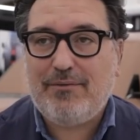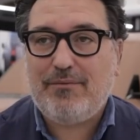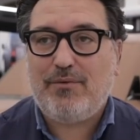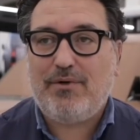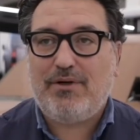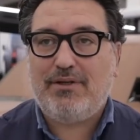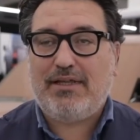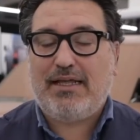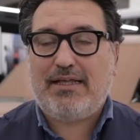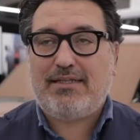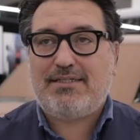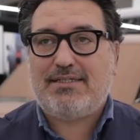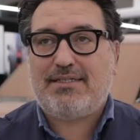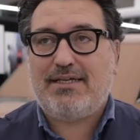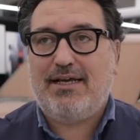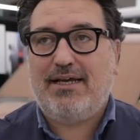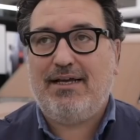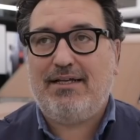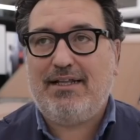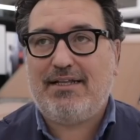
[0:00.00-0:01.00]
well, that's
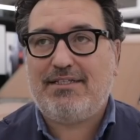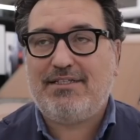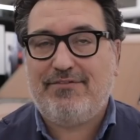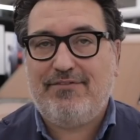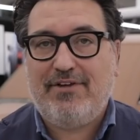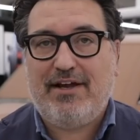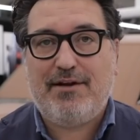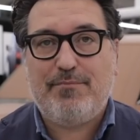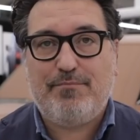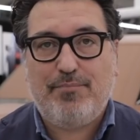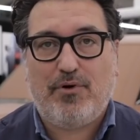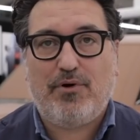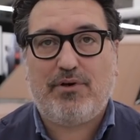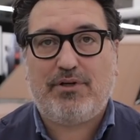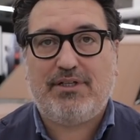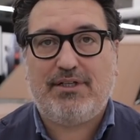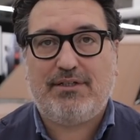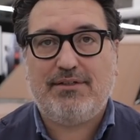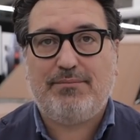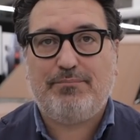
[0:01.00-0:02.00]
a very
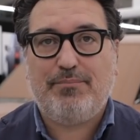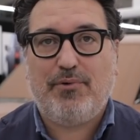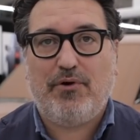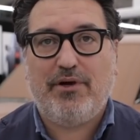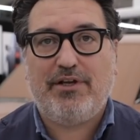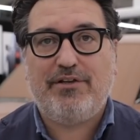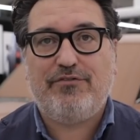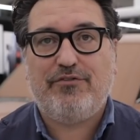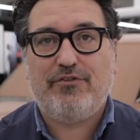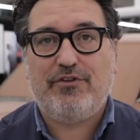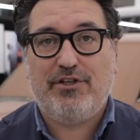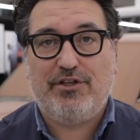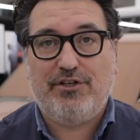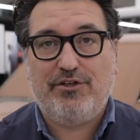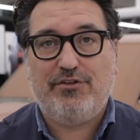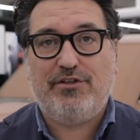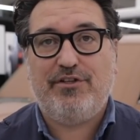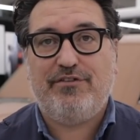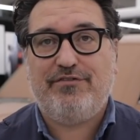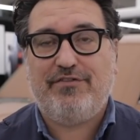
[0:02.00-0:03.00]
important point for the
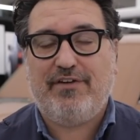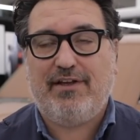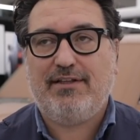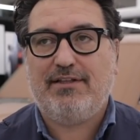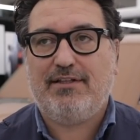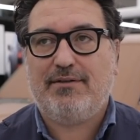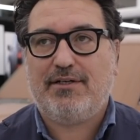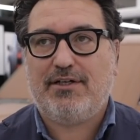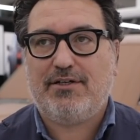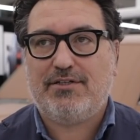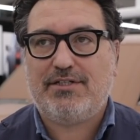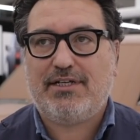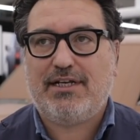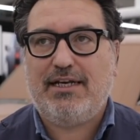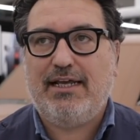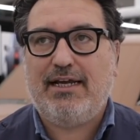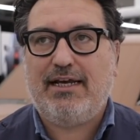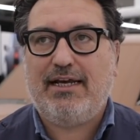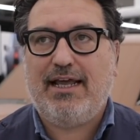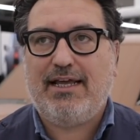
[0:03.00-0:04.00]
new Defender, because
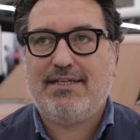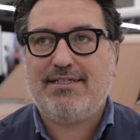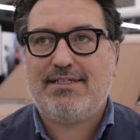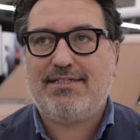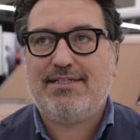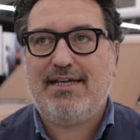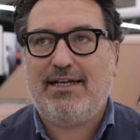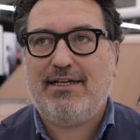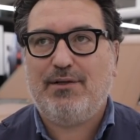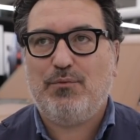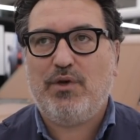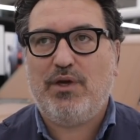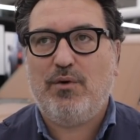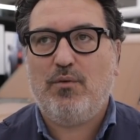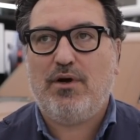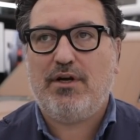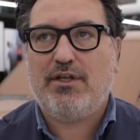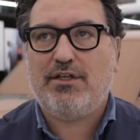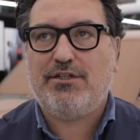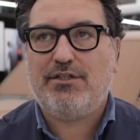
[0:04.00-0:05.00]
clearly, as I said, we
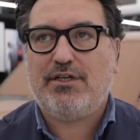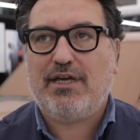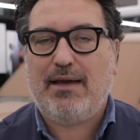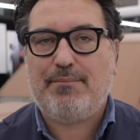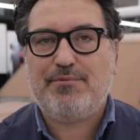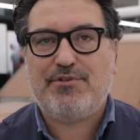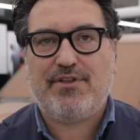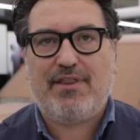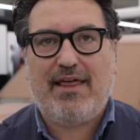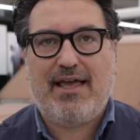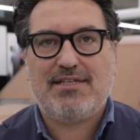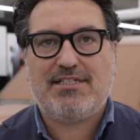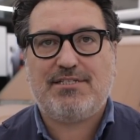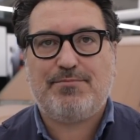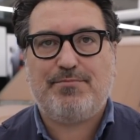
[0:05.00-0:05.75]
wanted to capture that